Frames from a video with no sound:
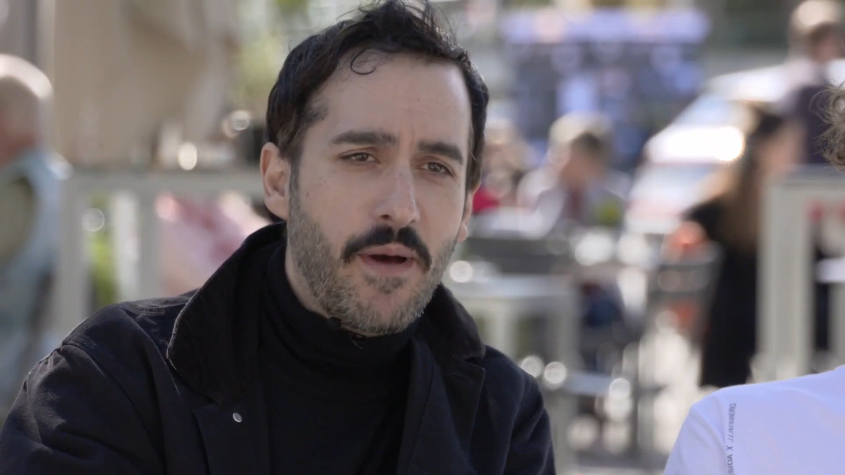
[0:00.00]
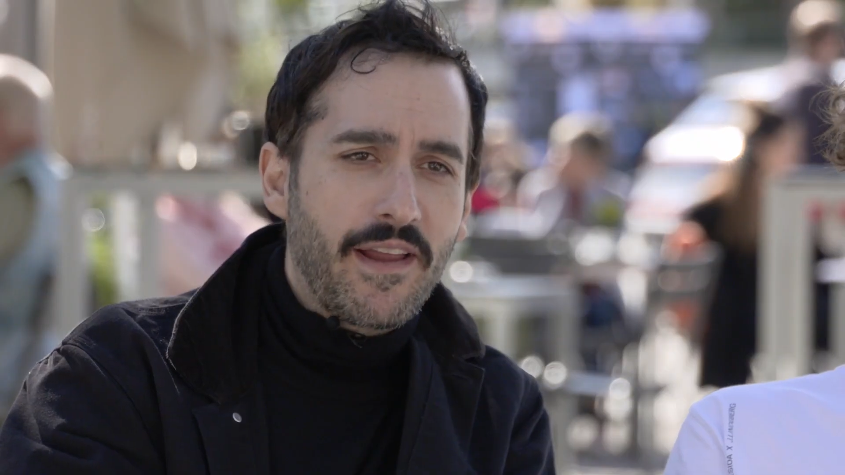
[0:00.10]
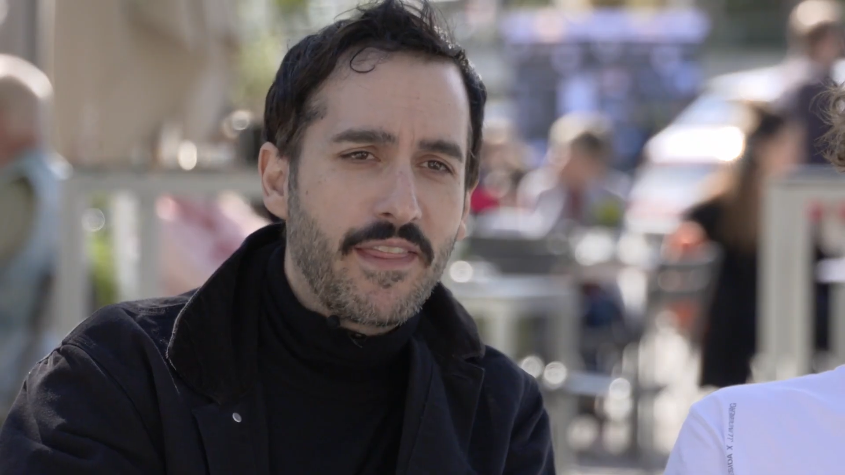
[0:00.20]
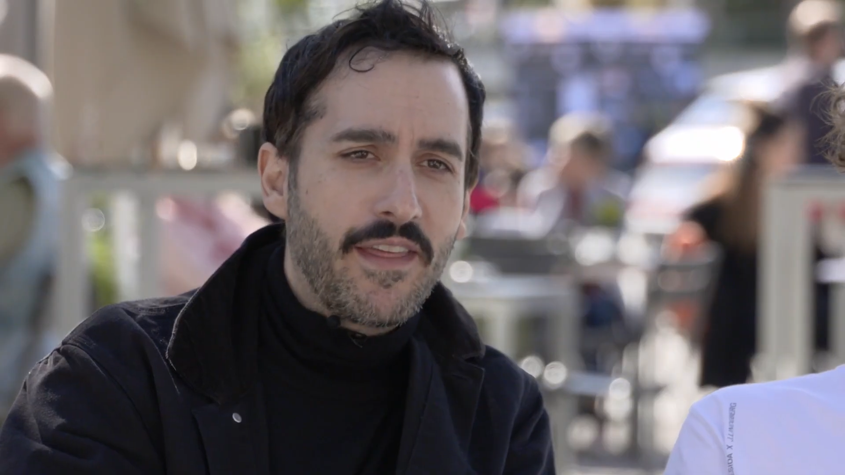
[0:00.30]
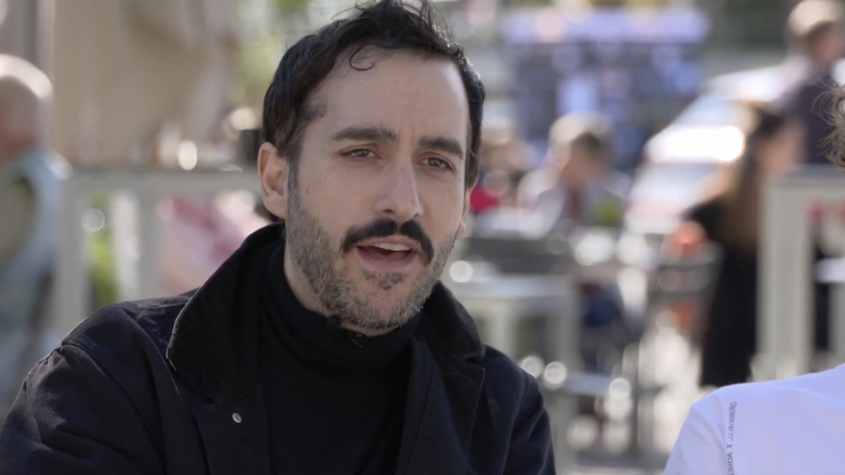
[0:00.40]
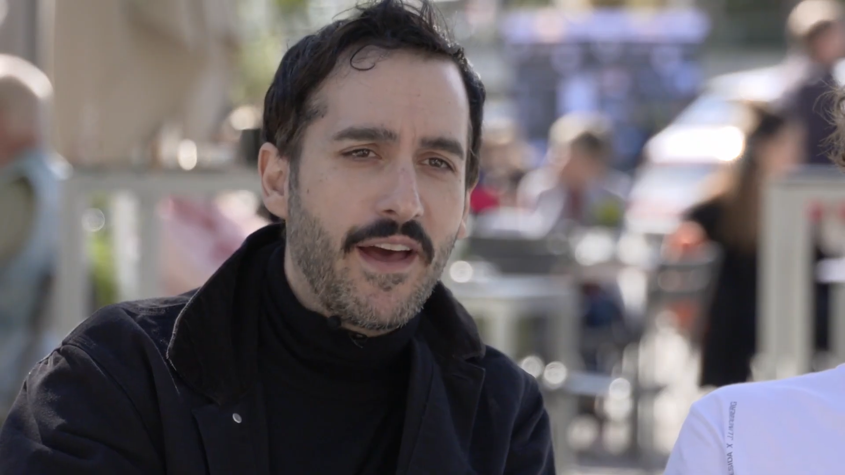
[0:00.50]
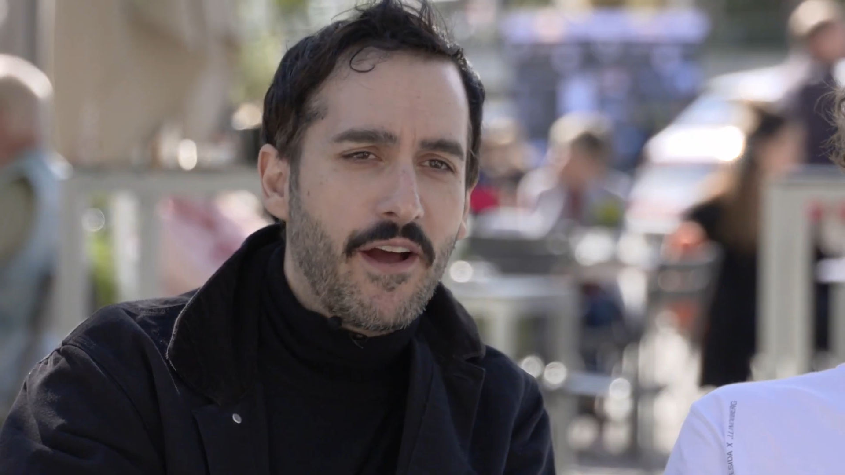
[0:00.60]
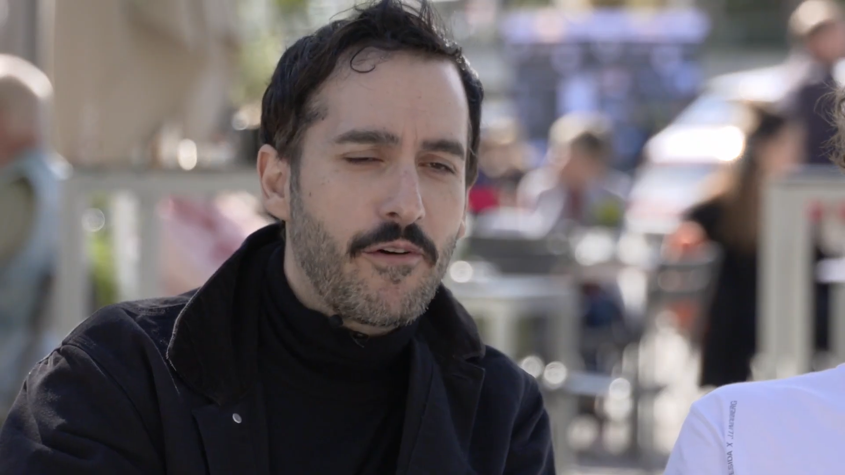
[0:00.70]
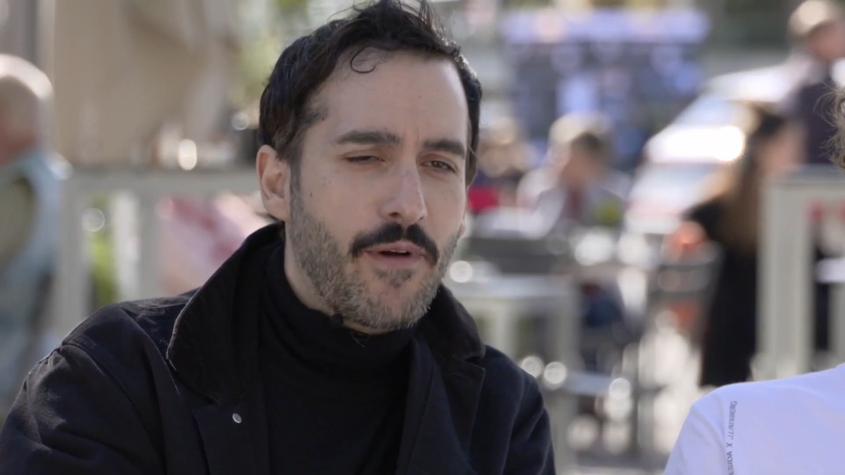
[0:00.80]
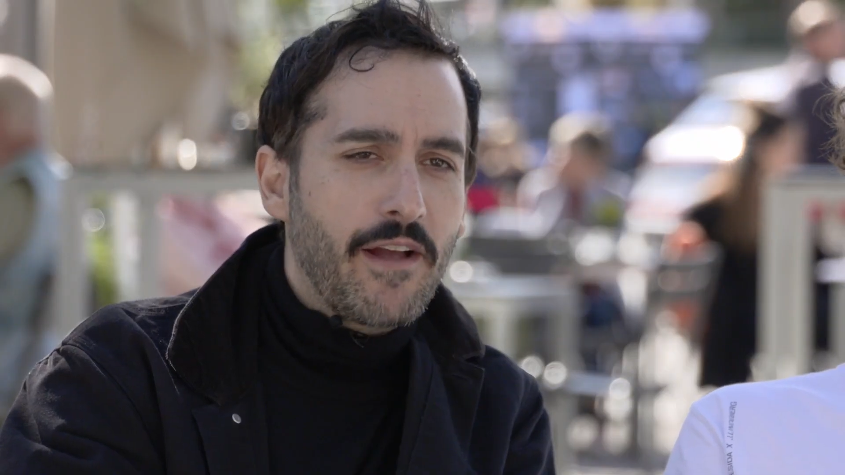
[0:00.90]
by
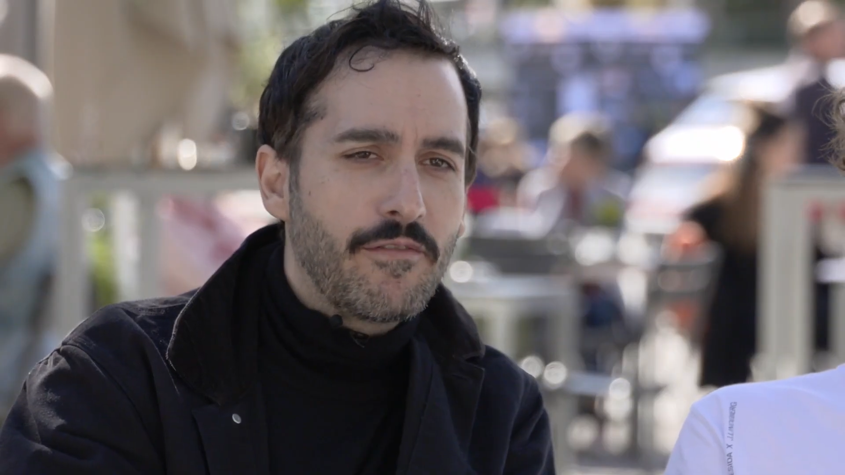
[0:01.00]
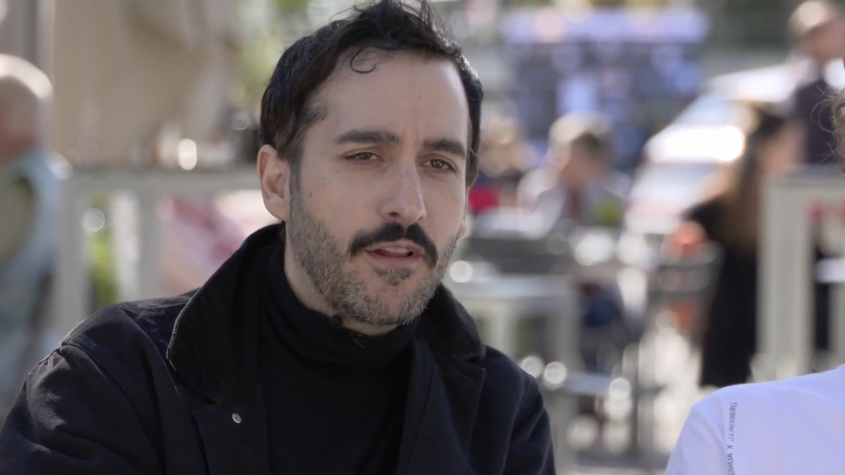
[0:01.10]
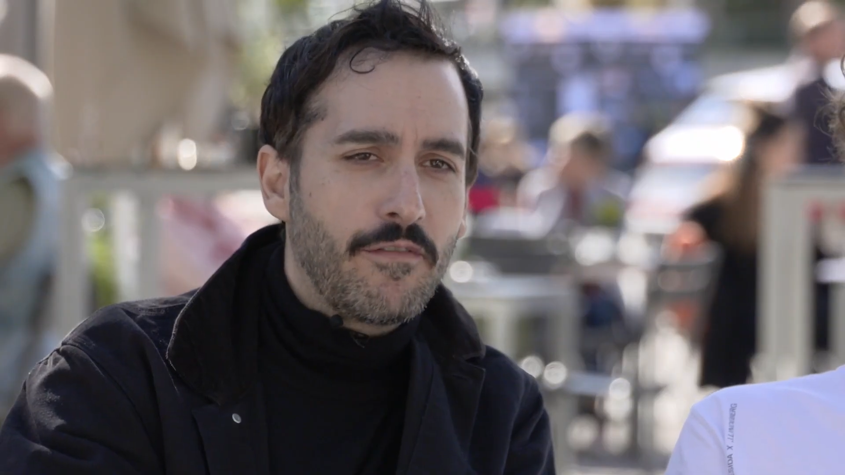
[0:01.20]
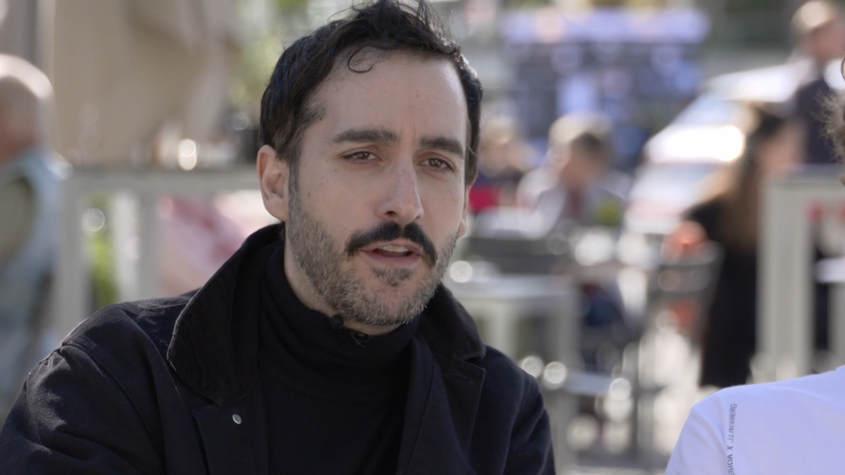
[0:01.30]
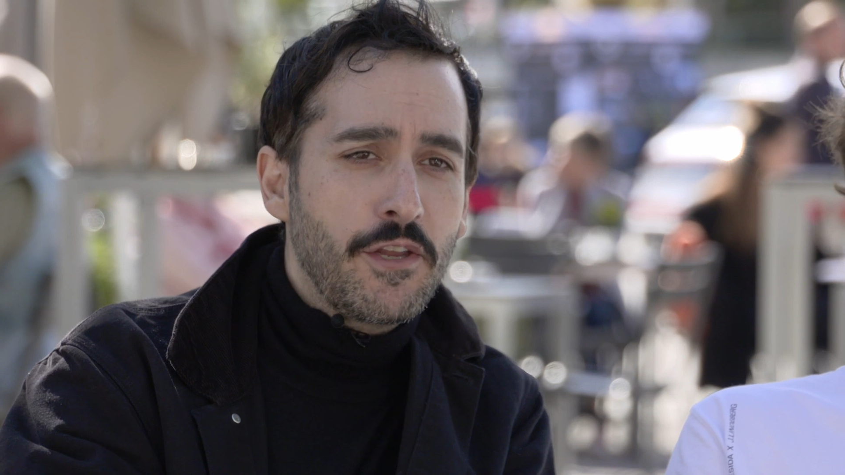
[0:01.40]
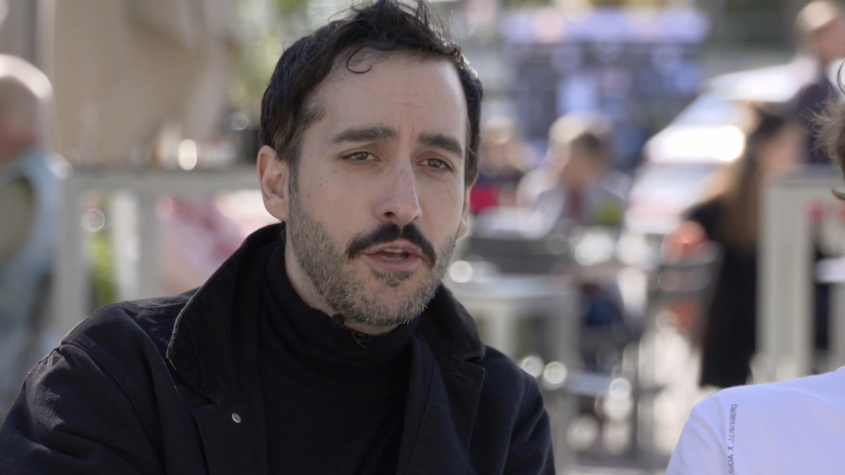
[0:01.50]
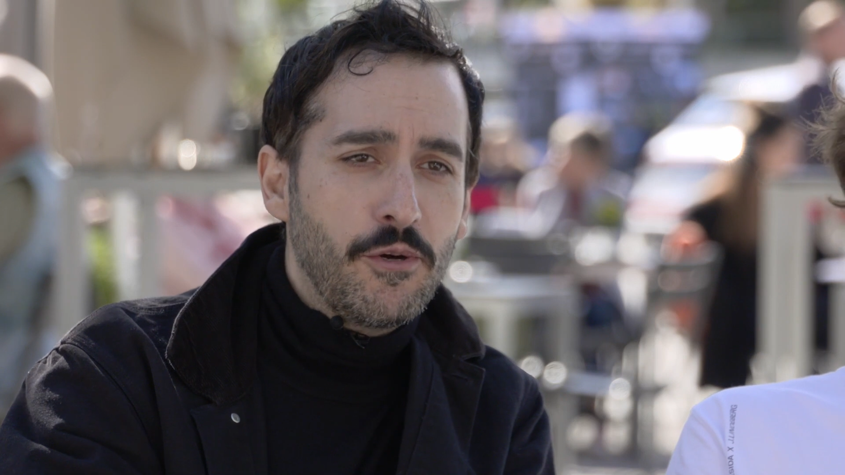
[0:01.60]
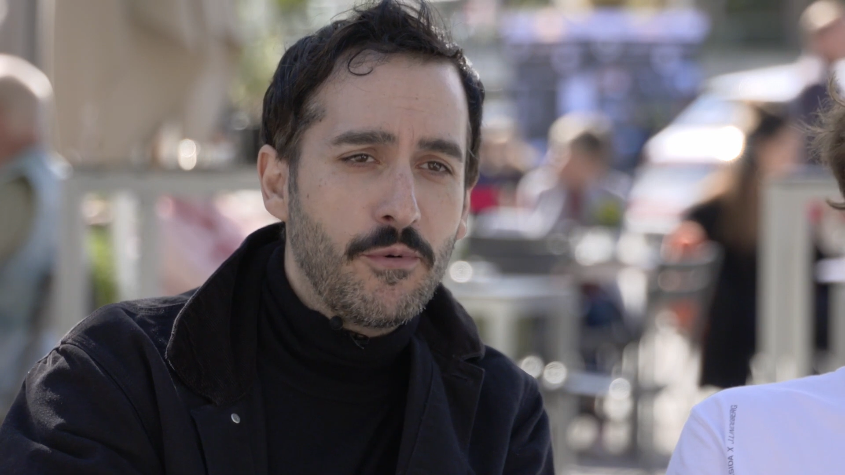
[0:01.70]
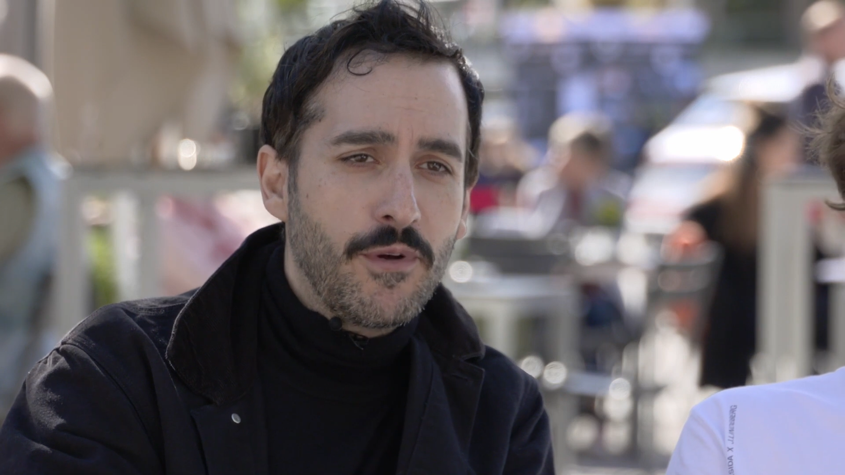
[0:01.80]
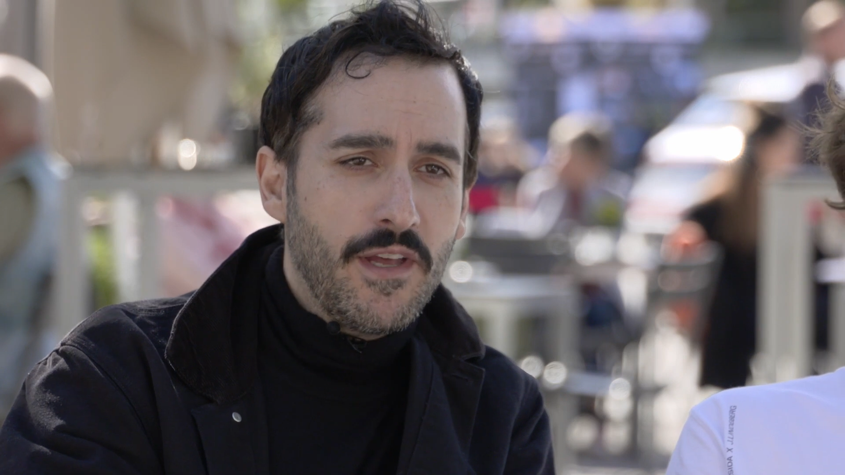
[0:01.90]
the arrival of a
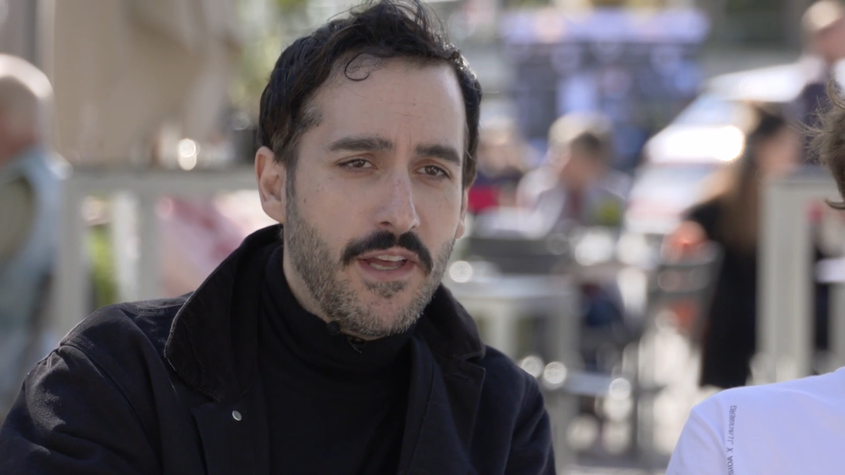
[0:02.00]
new